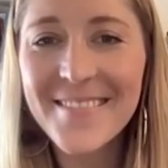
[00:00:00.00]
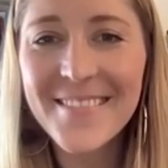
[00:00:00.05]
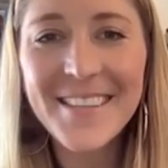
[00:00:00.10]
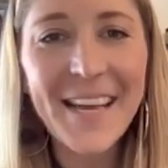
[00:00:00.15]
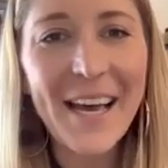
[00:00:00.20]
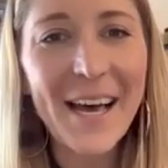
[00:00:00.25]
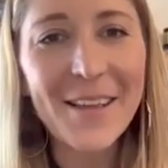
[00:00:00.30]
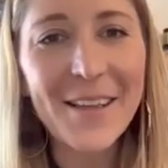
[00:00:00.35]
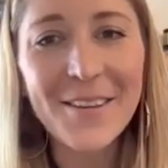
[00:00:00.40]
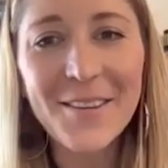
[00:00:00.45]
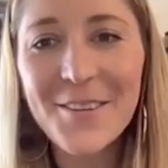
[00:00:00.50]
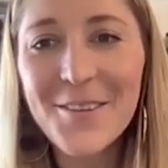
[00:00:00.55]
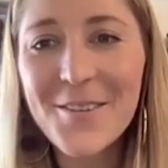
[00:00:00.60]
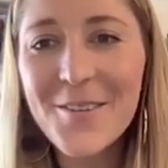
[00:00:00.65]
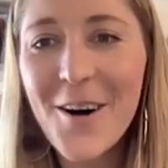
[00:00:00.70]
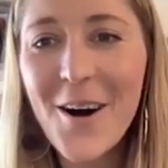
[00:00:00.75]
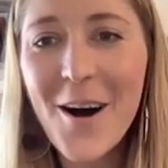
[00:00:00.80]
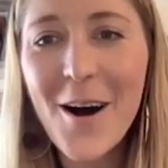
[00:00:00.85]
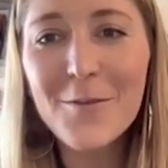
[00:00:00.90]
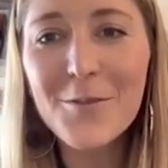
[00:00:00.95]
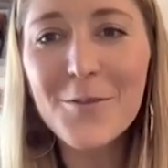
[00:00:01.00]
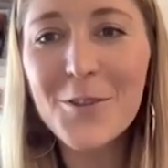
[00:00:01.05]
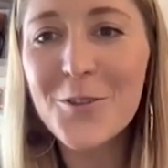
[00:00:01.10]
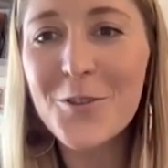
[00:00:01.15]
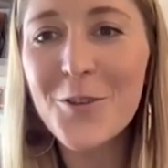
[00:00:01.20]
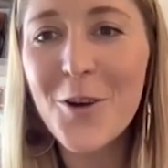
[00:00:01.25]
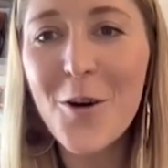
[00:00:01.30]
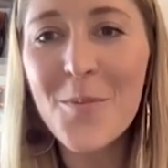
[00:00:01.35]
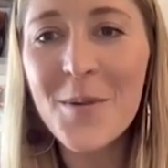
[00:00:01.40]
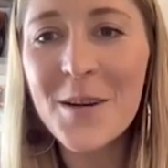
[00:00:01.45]
Yeah, you all have
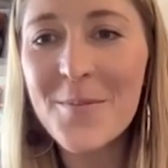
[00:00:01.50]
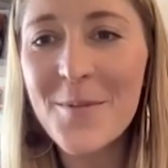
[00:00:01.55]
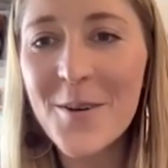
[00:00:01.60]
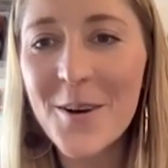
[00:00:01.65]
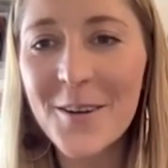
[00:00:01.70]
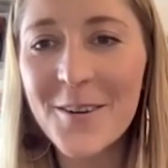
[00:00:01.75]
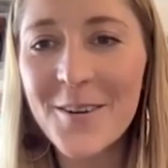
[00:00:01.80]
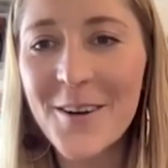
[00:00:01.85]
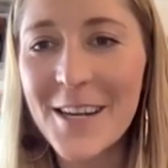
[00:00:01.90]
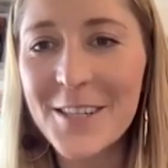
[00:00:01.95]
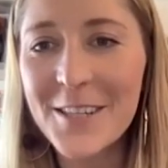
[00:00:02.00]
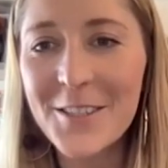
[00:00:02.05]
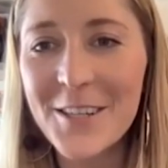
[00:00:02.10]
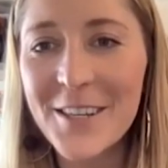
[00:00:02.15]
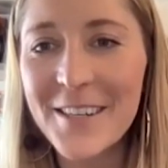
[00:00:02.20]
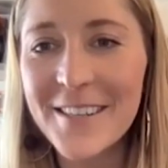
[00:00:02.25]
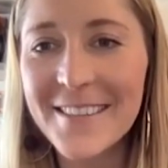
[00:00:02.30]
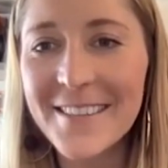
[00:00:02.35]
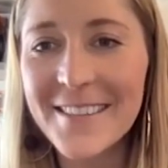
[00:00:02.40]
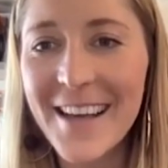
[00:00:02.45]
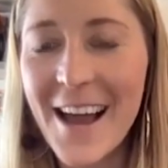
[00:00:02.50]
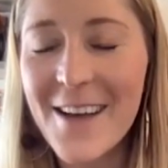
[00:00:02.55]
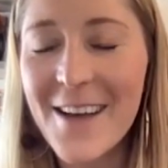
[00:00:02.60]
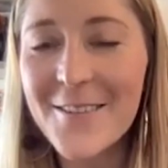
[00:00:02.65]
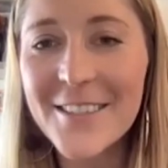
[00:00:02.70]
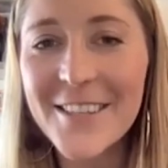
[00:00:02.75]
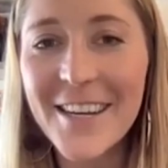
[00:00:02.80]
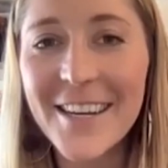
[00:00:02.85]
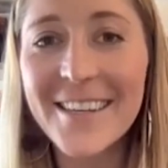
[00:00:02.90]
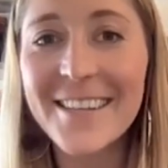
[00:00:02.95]
so many more questions. I
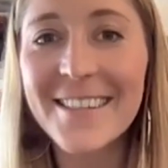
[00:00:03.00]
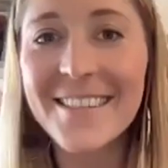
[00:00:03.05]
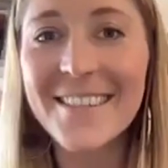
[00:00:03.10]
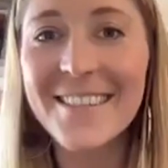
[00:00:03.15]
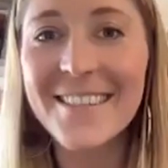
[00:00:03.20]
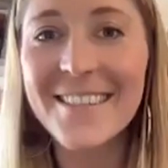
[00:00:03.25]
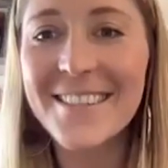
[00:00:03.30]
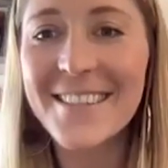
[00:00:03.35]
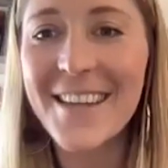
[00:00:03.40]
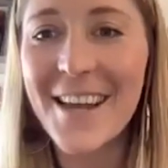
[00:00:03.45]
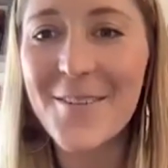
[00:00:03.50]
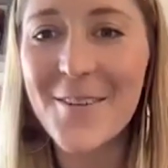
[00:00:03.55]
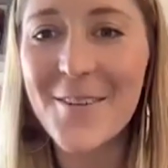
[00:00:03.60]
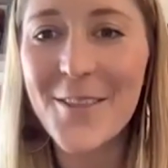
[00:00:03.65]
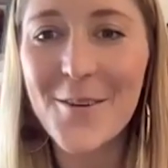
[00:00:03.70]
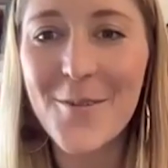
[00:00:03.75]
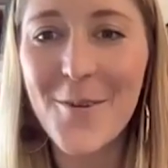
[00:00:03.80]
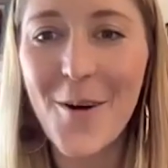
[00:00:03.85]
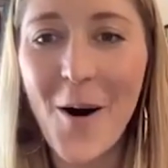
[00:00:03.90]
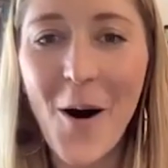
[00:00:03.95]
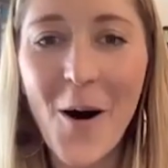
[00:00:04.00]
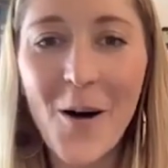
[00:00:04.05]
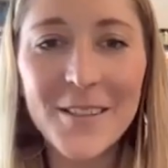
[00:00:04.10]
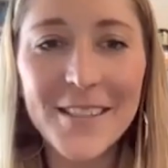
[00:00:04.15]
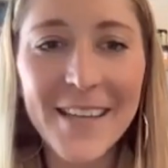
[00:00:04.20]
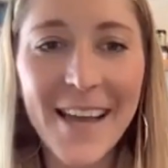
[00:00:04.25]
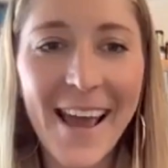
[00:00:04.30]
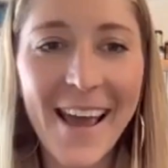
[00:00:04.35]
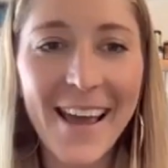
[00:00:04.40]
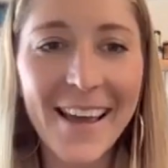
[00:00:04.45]
wish I could stay with you all
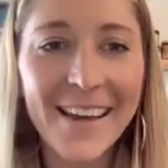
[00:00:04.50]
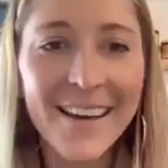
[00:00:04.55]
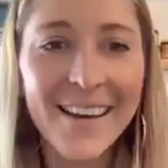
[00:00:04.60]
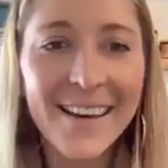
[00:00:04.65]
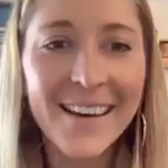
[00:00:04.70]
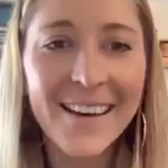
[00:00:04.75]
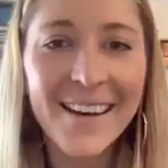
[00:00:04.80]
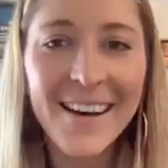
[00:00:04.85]
day.